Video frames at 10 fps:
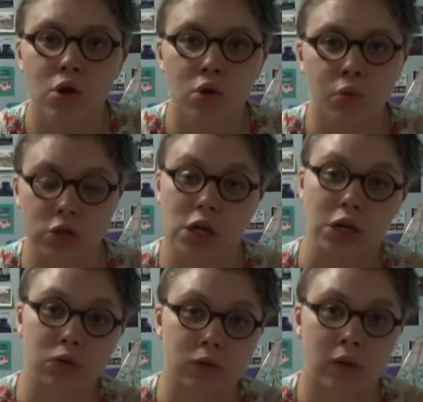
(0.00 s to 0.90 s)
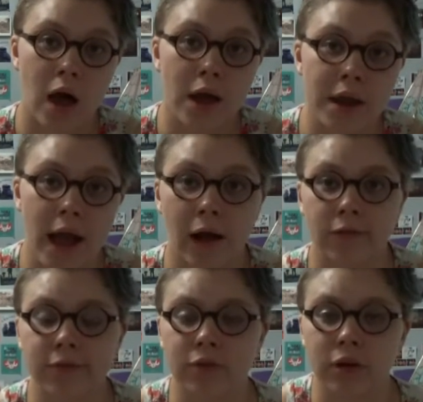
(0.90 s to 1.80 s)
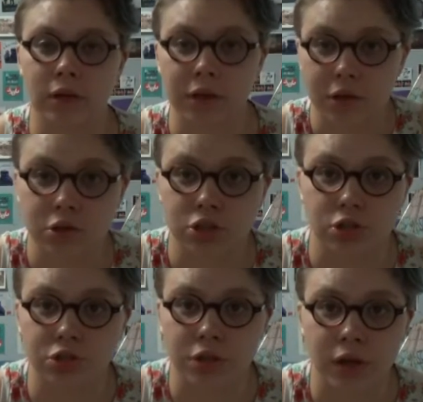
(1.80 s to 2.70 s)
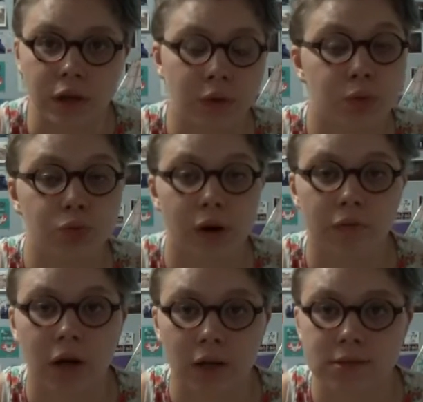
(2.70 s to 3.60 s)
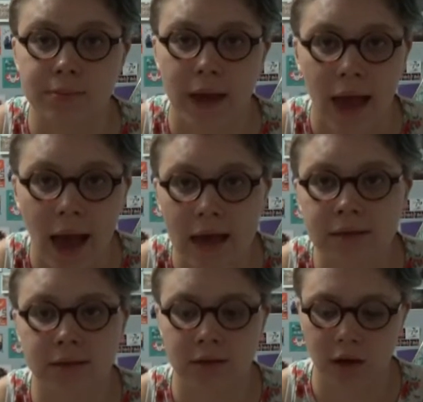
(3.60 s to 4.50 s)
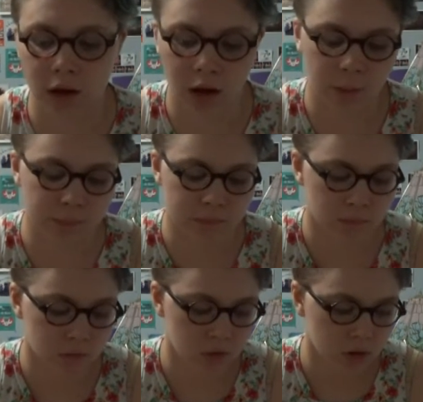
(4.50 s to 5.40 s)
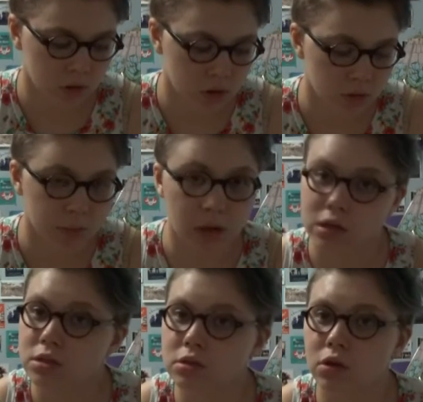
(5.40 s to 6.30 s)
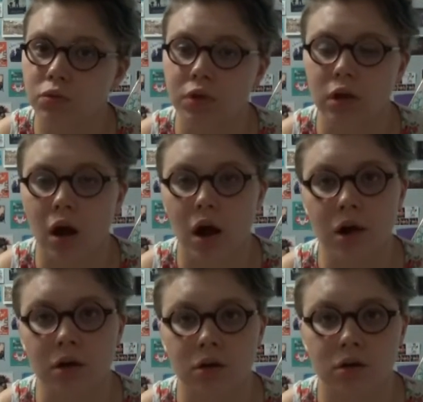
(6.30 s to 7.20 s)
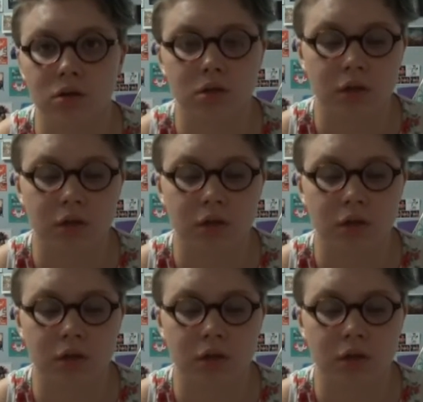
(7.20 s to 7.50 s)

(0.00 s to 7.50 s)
which I use a lot now for little children and whoever else may ask. But it's still really hard to